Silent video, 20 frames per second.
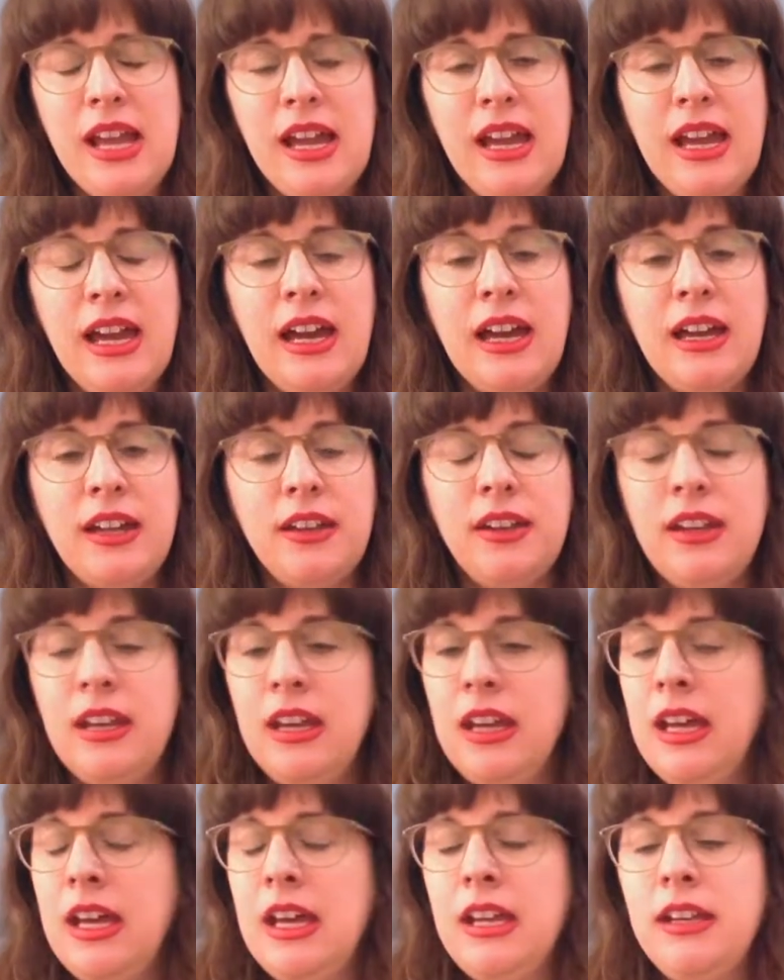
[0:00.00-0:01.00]
And
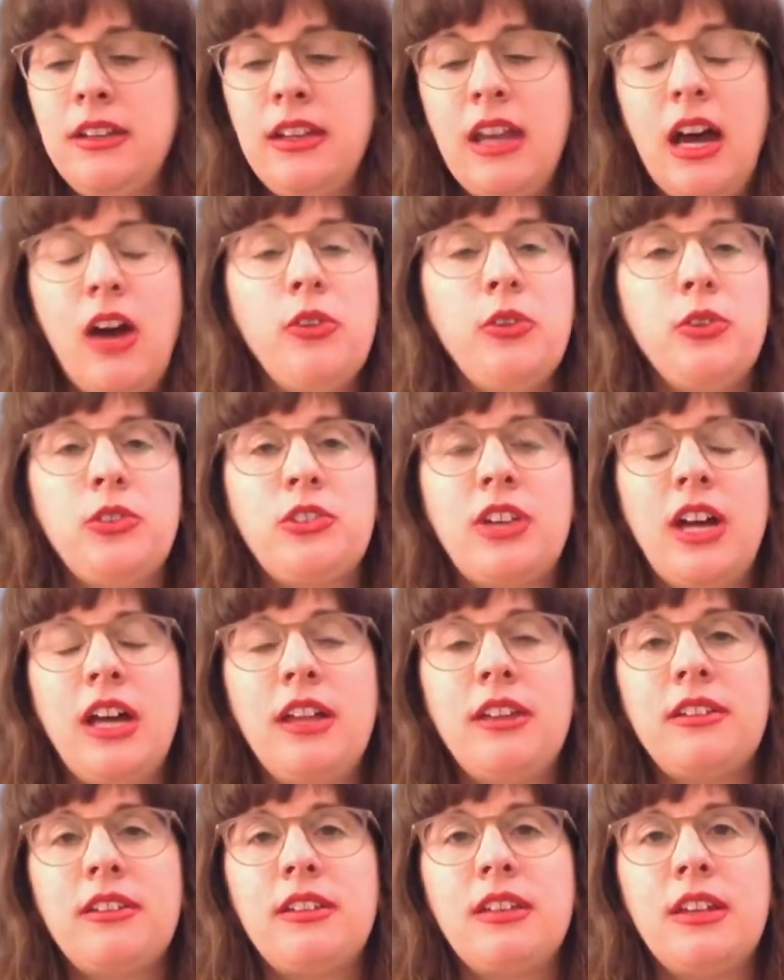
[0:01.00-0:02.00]
now you
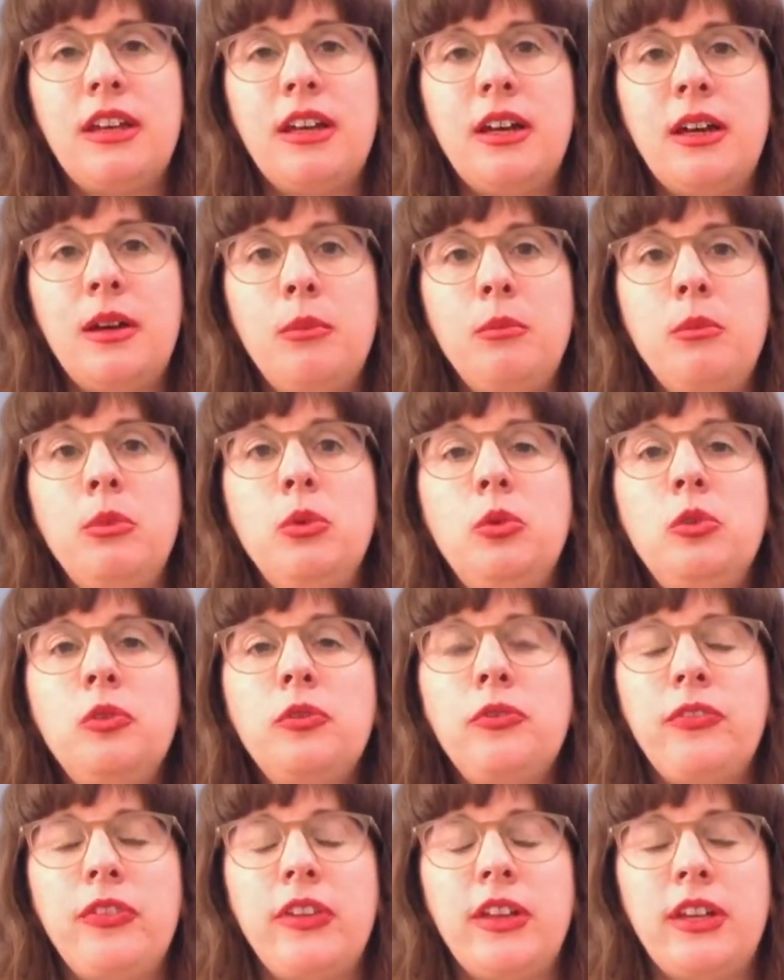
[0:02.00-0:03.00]
just move
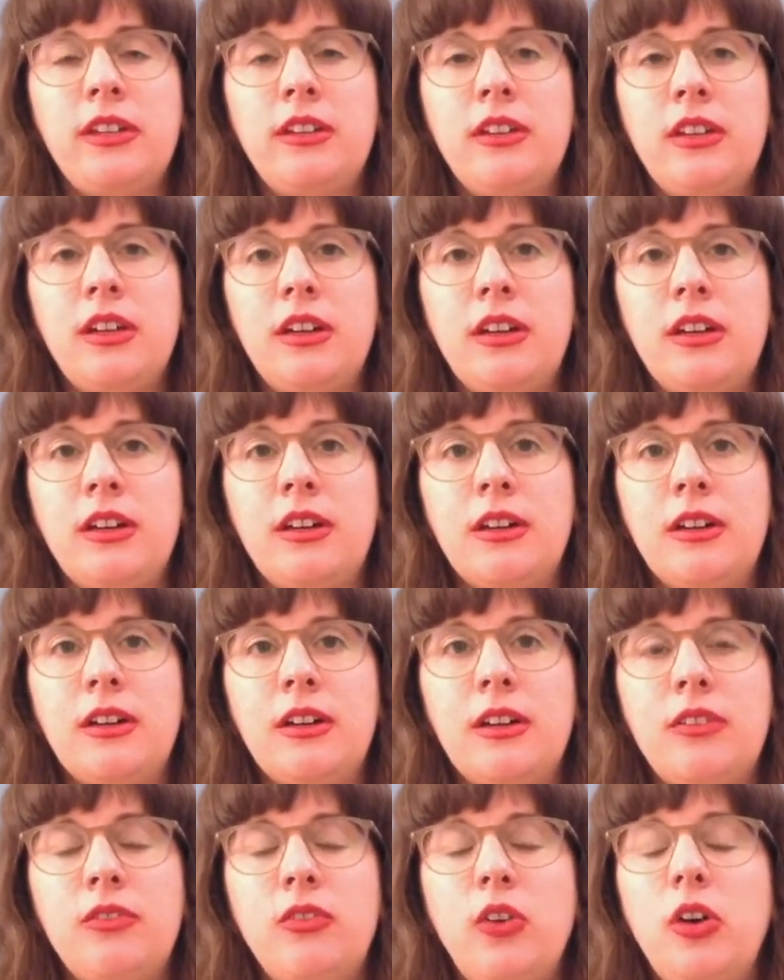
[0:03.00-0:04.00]
that
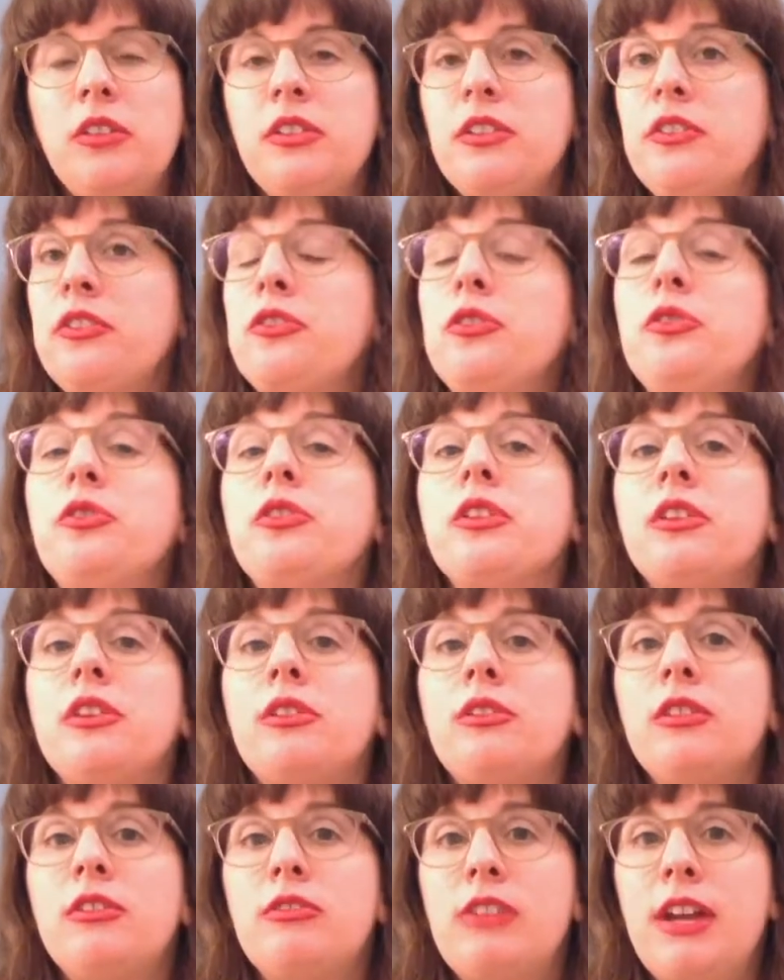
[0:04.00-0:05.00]
voicing through the
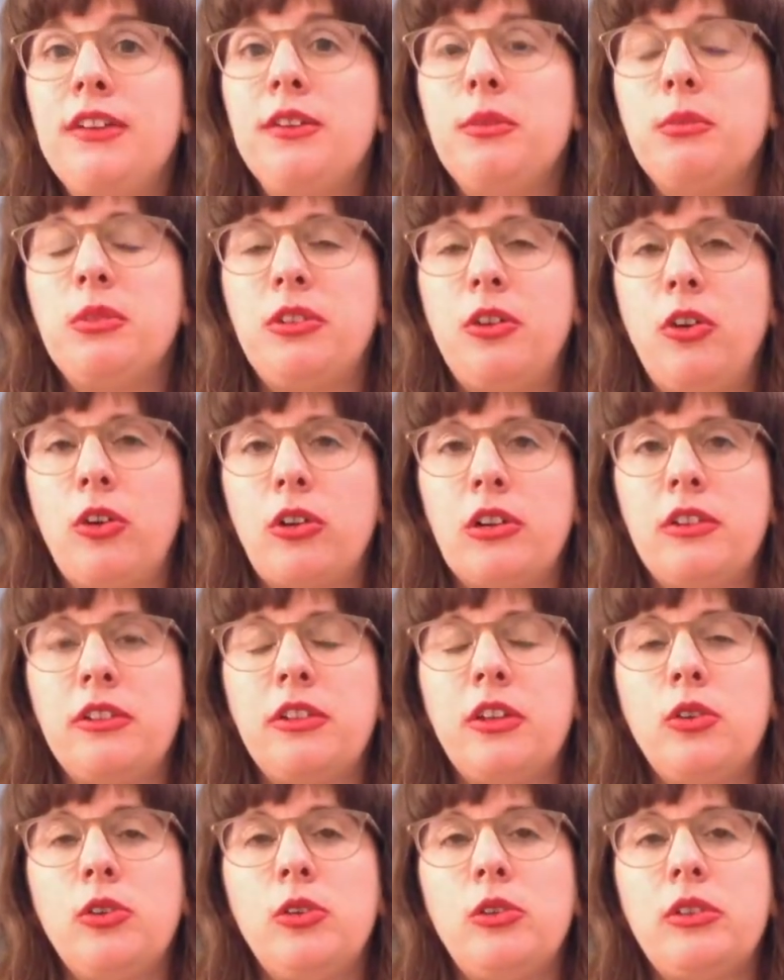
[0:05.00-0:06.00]
random circle.
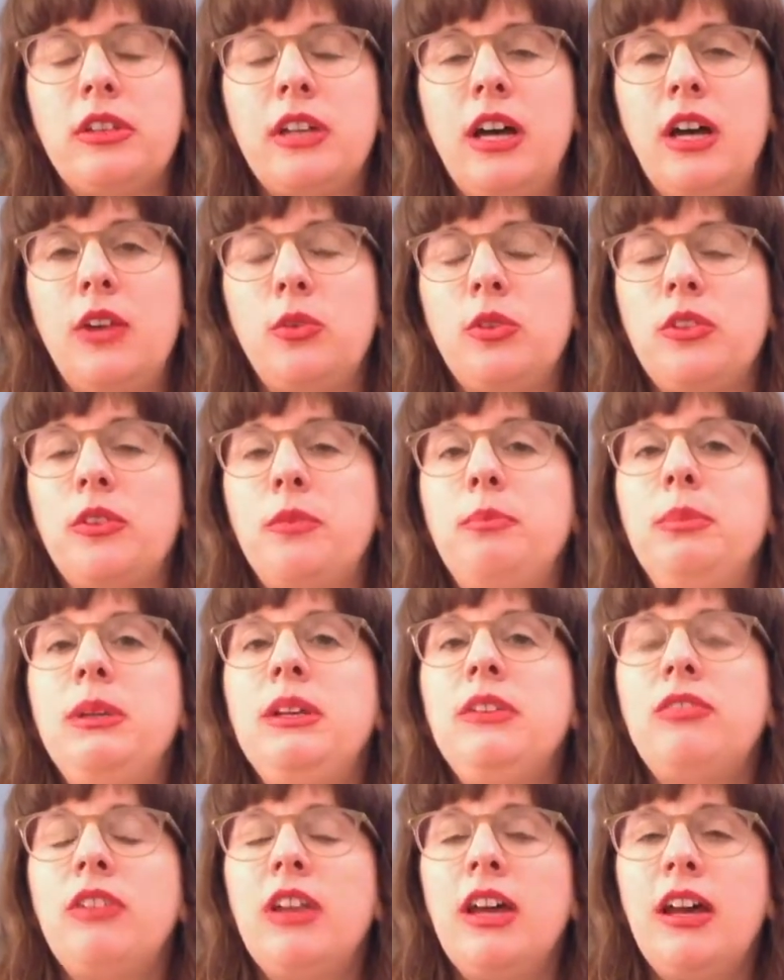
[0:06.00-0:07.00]
So you start with
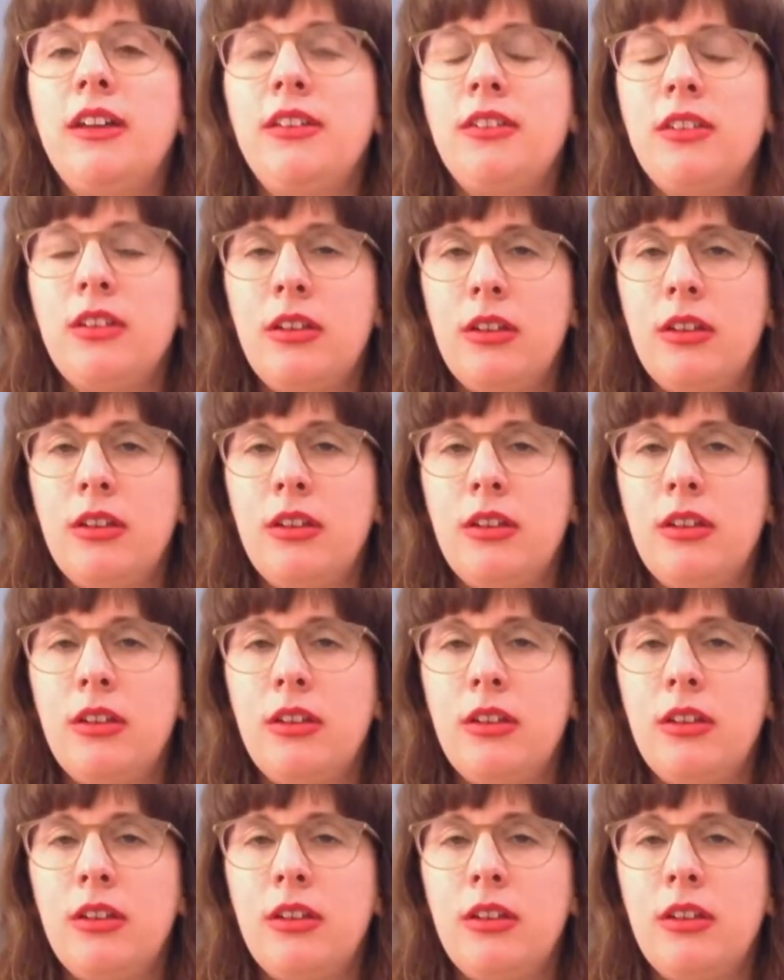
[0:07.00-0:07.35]
B flat,